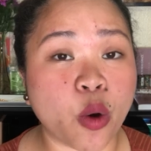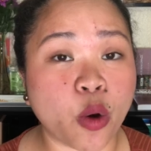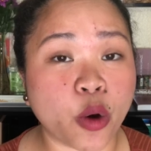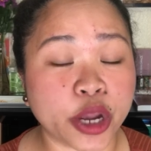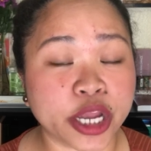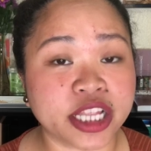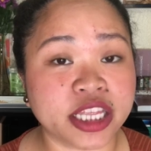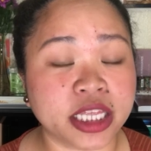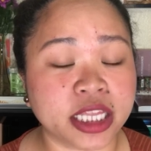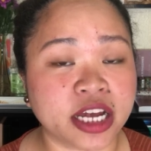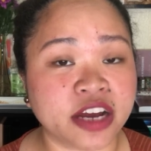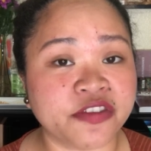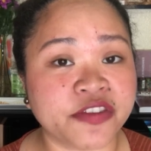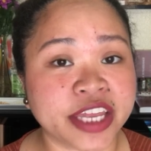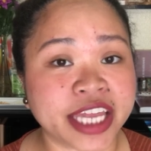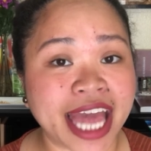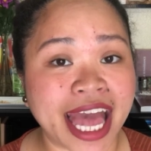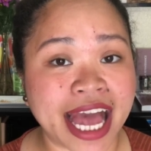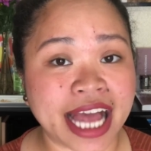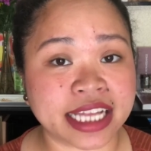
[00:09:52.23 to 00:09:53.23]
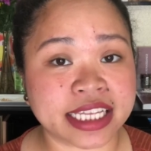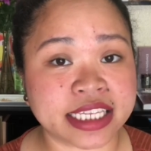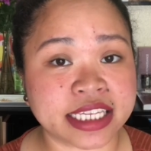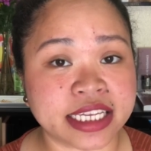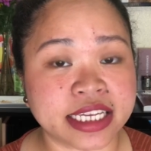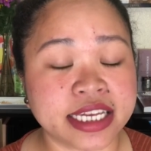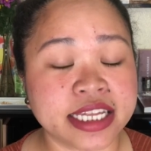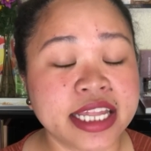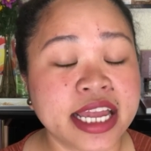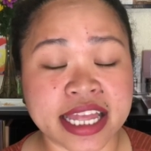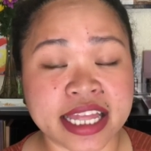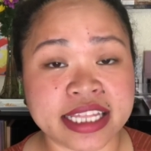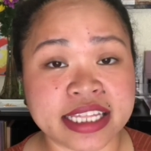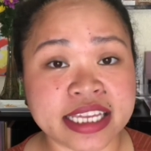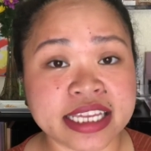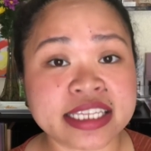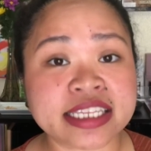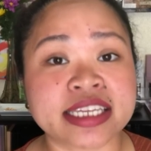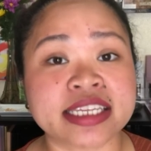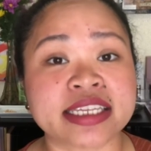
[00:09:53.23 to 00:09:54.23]
oil-loving acid. And
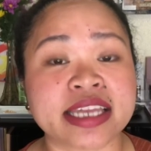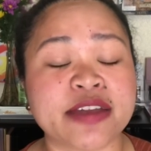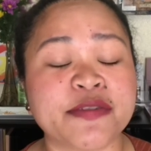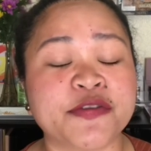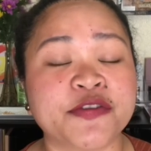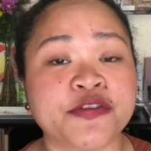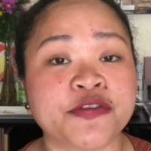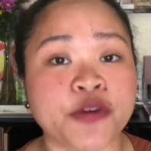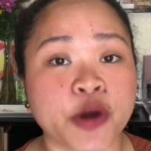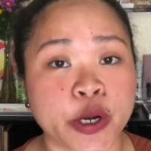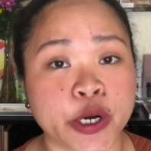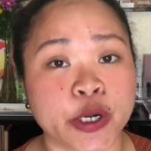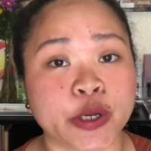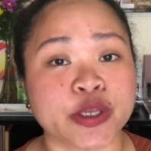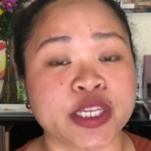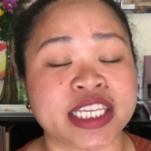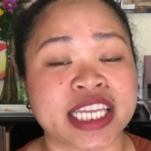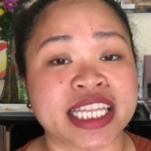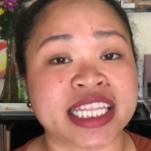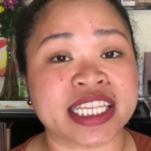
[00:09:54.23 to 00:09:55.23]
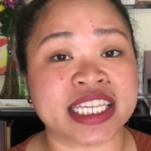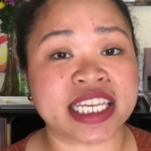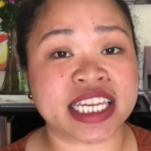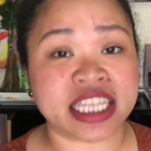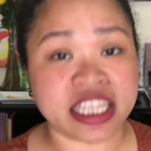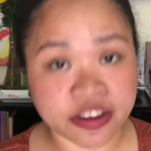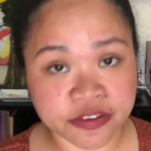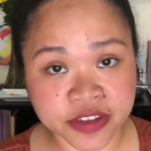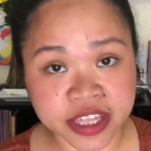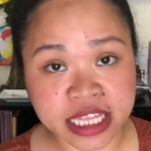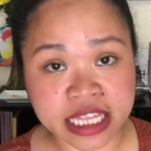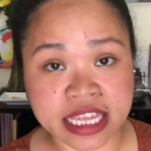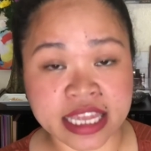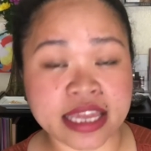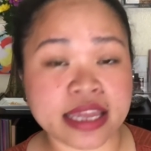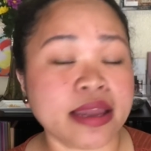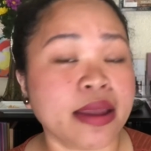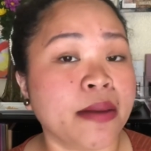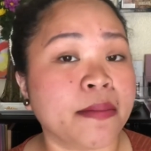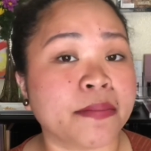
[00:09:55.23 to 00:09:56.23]
this is a
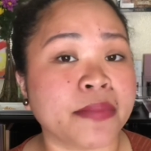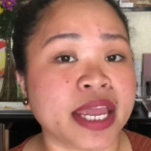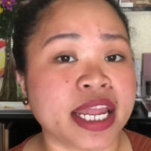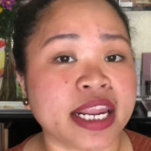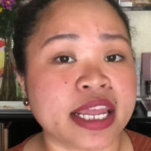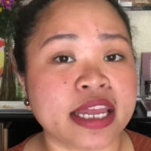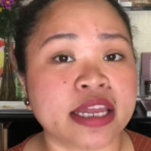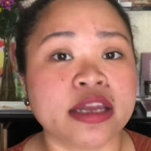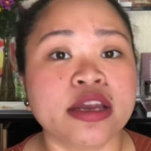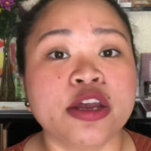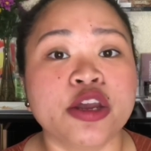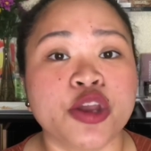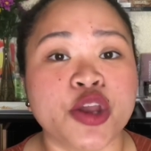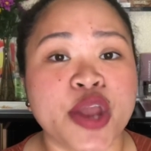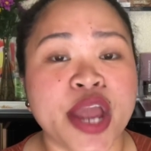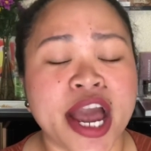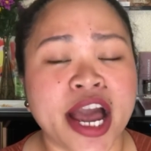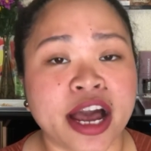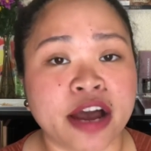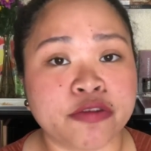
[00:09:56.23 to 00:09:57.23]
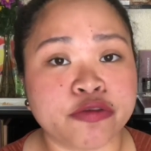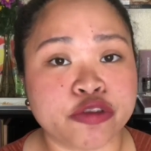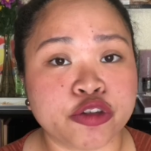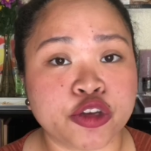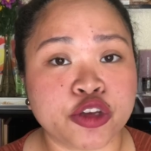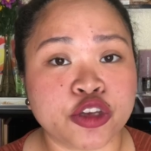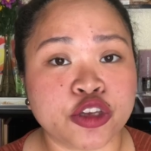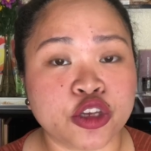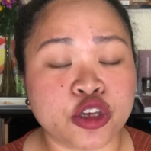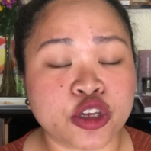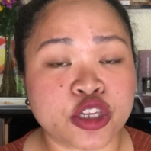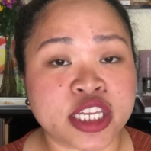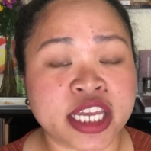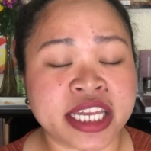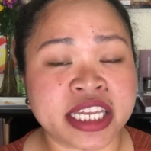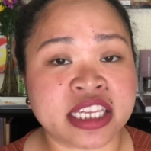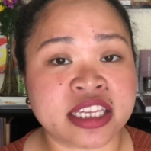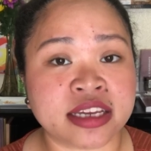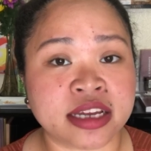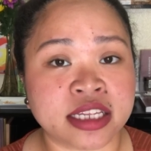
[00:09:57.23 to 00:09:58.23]
photosensitivity, meaning you have to use
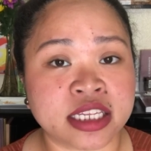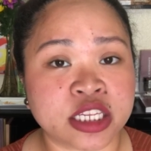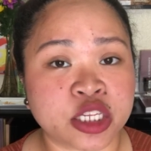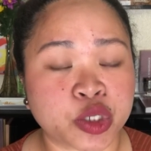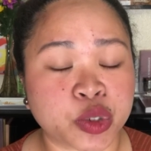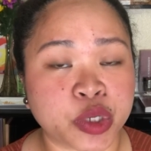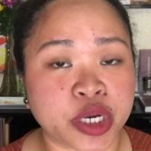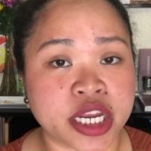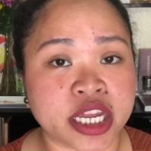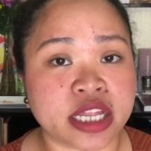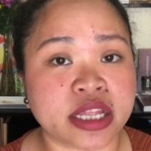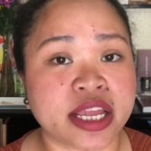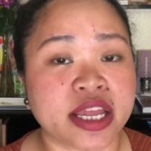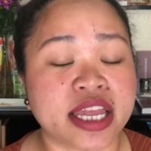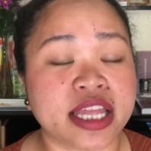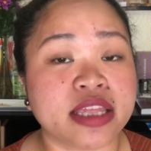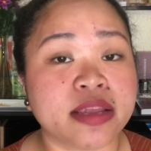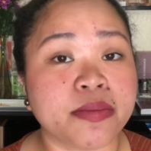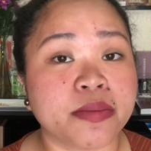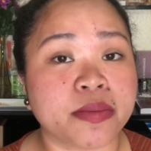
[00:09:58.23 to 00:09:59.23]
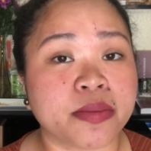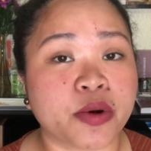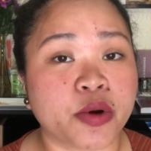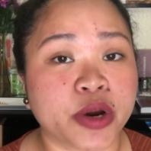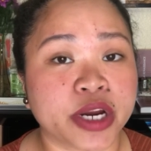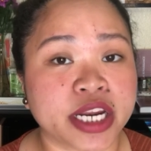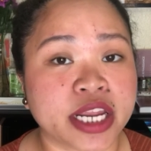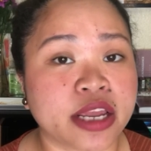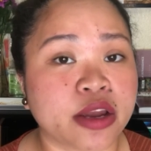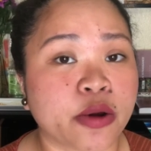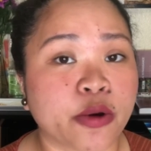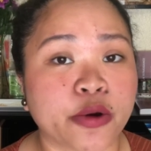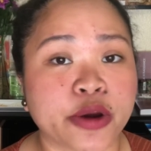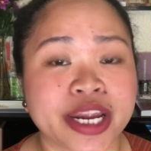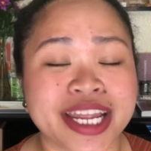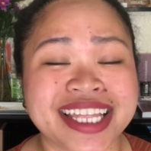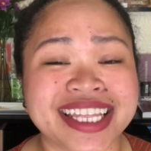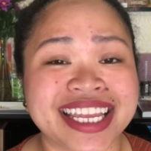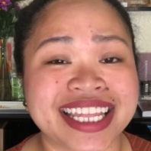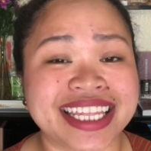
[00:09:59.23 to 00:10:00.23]
a sunscreen in the morning or
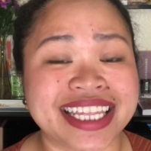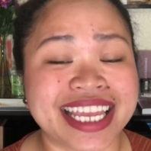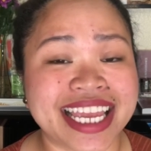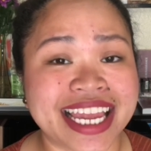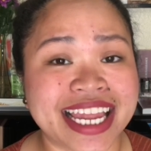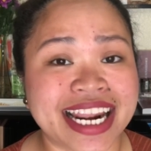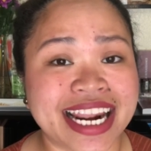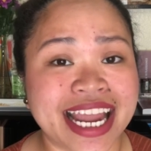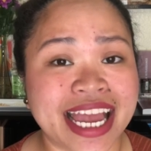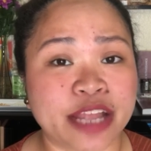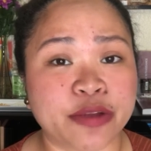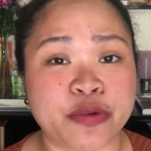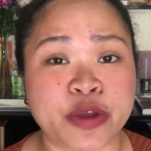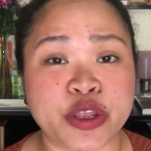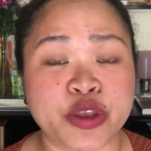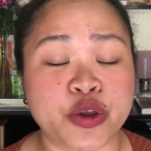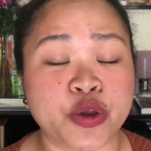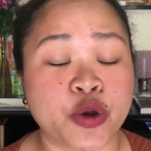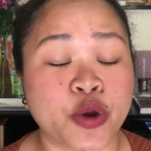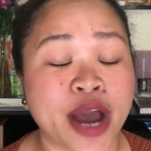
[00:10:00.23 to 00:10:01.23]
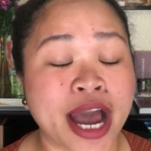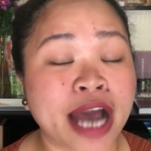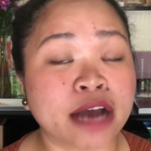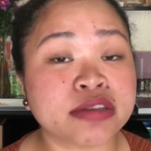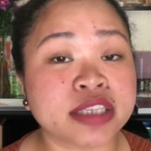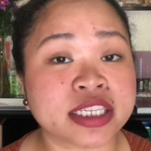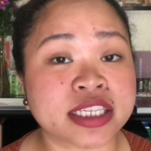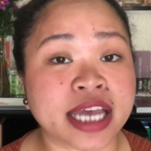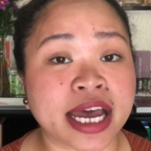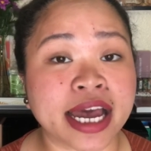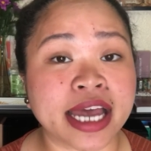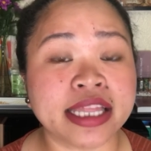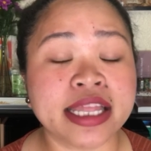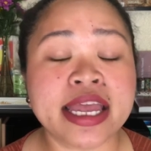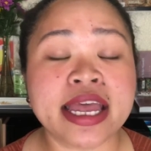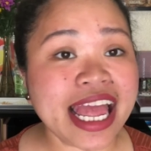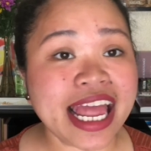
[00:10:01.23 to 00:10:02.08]
in the daylight when you go outside.